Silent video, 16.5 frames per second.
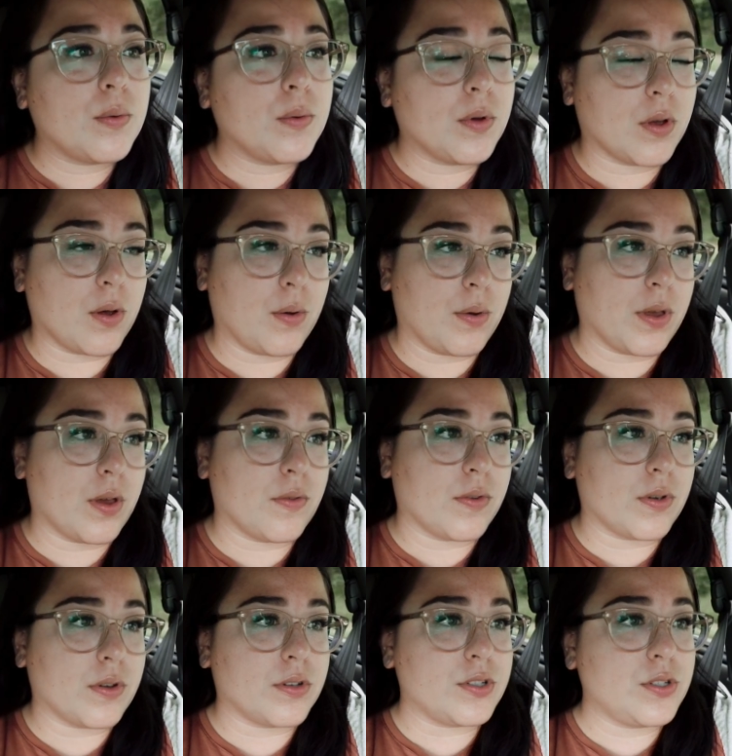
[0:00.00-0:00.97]
we're going
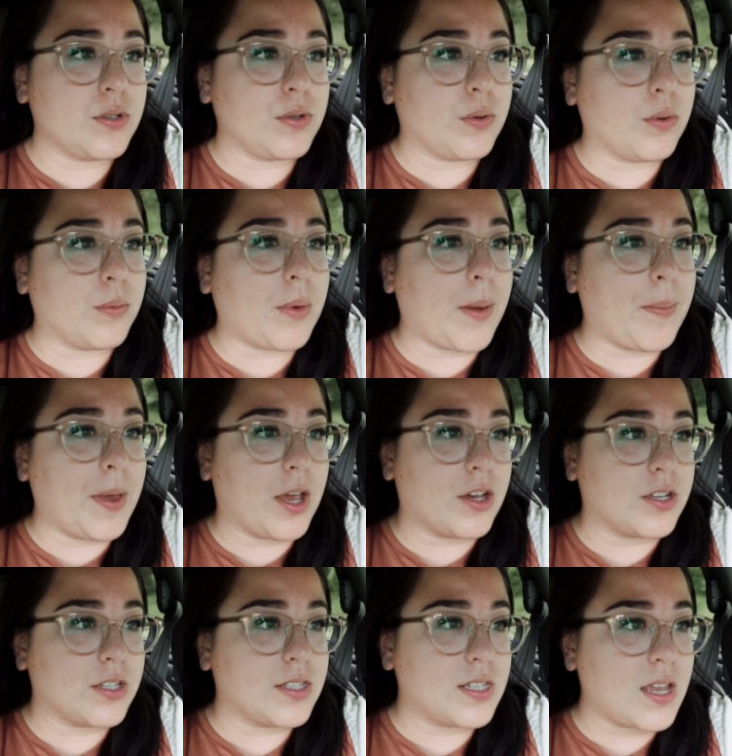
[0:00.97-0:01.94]
over to my
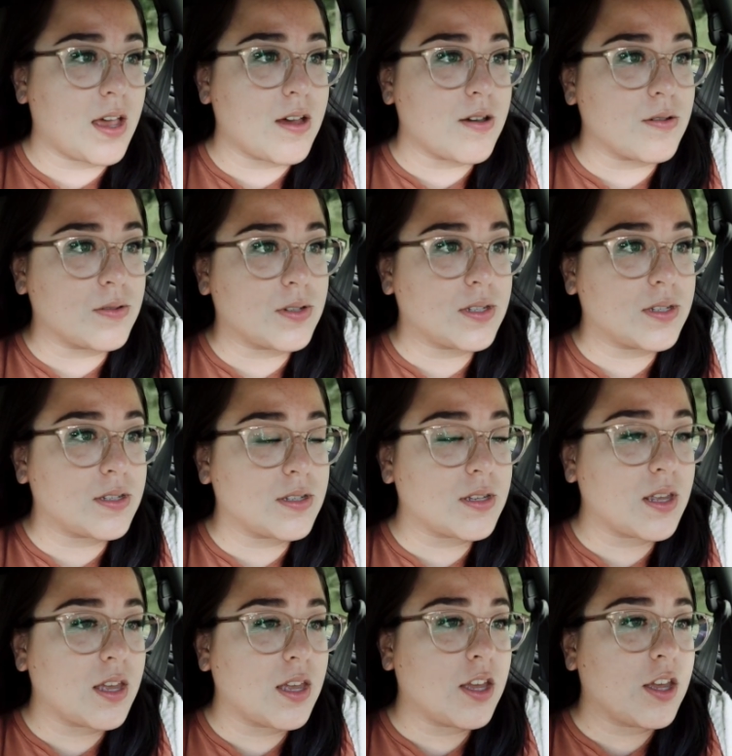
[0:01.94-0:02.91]
parents'
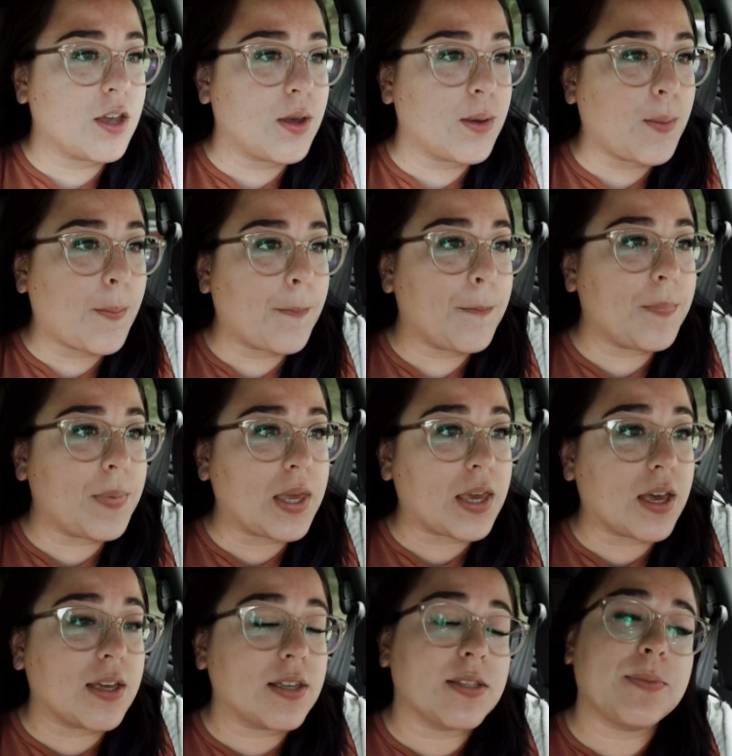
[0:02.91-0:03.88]
house
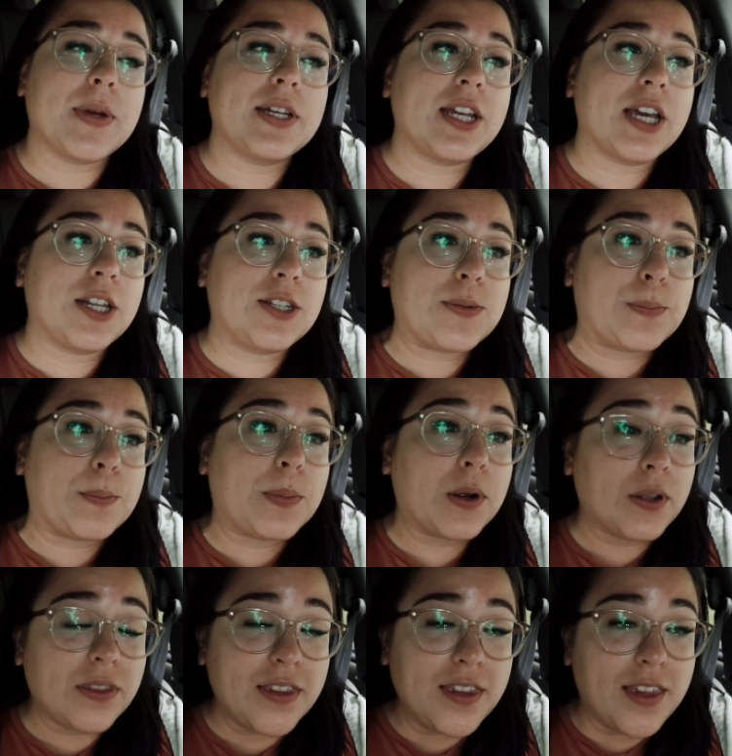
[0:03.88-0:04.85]
because my dad's
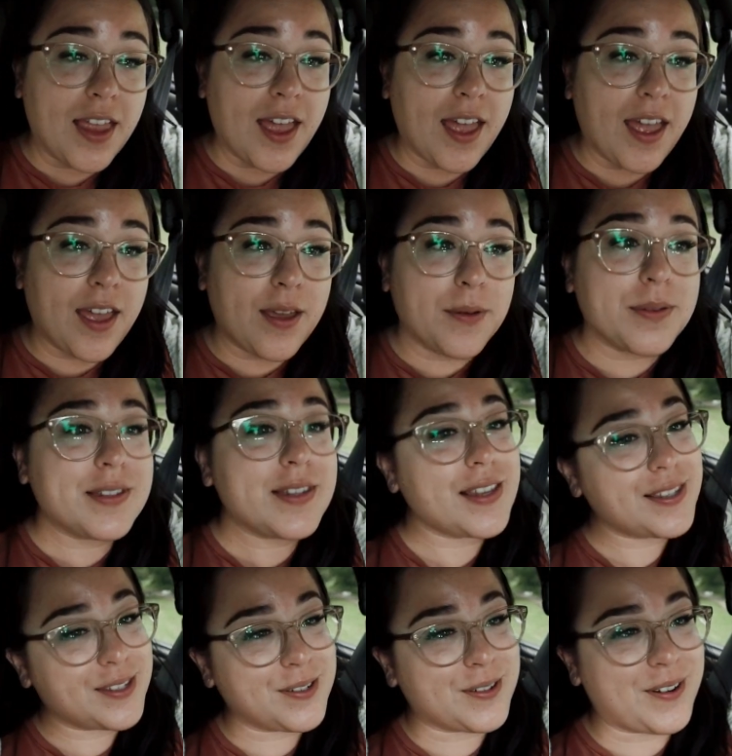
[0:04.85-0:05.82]
birthday was
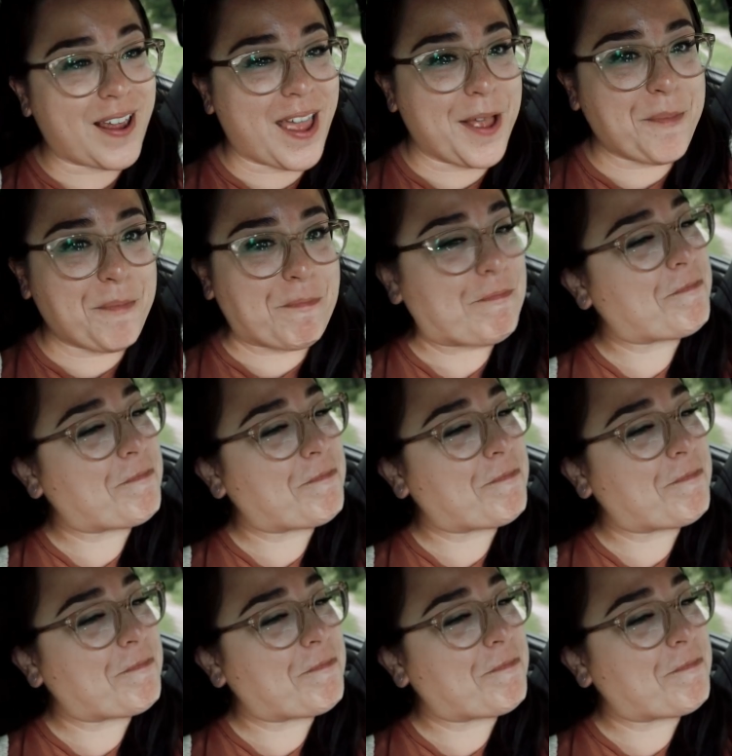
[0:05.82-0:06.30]
yesterday.